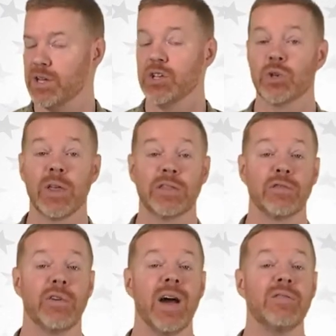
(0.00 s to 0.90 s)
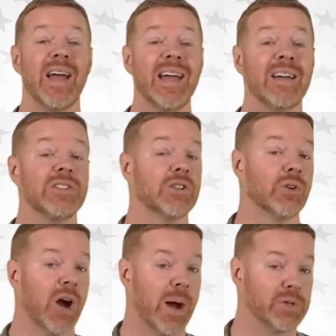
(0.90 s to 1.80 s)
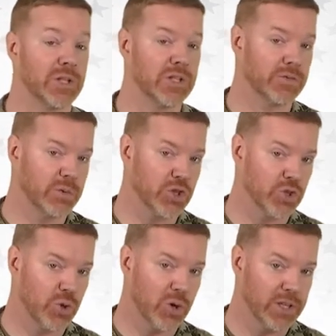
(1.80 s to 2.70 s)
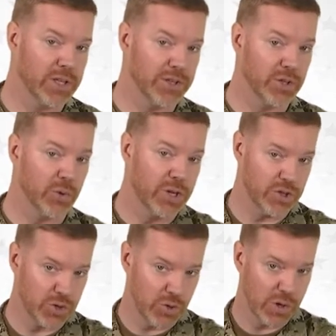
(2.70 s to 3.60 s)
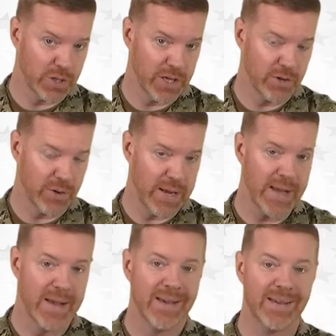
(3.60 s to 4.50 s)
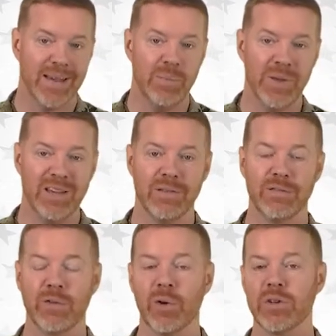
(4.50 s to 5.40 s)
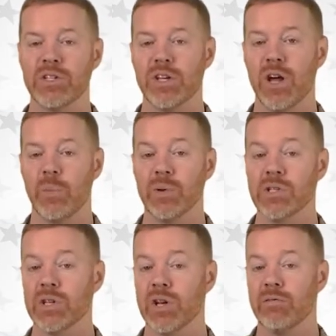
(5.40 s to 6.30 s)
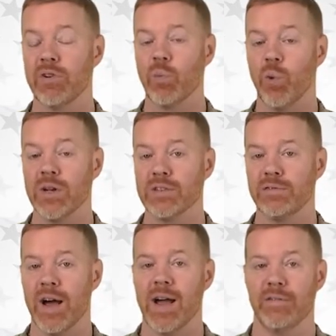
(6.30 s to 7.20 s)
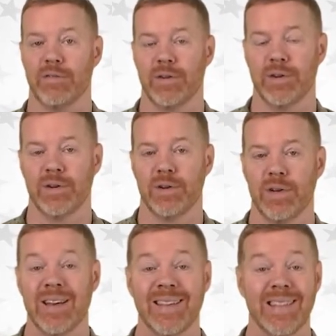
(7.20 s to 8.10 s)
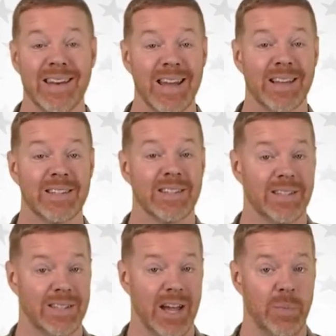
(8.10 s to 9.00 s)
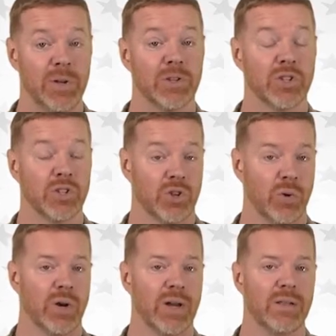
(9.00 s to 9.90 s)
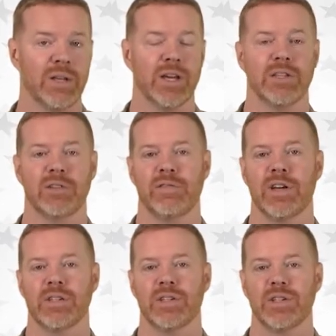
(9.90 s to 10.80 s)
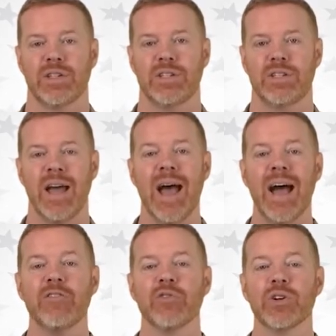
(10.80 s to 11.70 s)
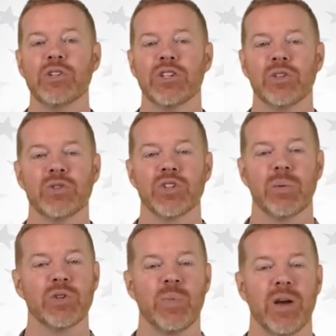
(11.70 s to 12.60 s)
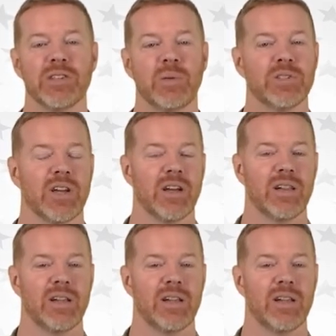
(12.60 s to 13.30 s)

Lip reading: so that the 5 answer options from strongly disagree to strongly agree can be converted to numbers from 1 to 5. The next step to scoring the SFS is to average those numbers by subscale.